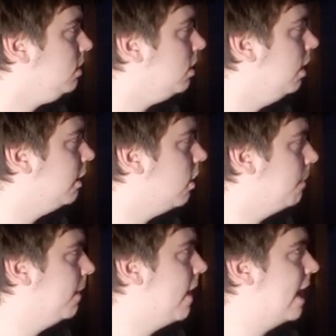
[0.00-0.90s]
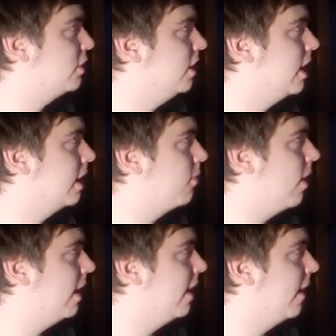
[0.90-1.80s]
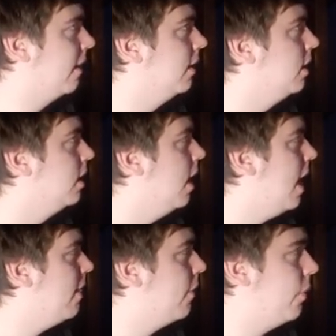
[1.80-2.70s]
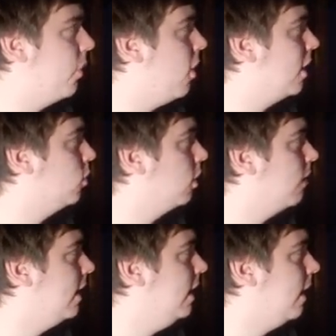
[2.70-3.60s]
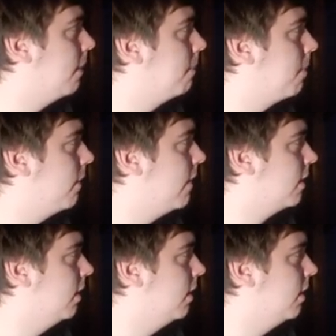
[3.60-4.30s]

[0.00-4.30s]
Let's go up here, actually, because I'm right here. And the locked door's right here. Perfect.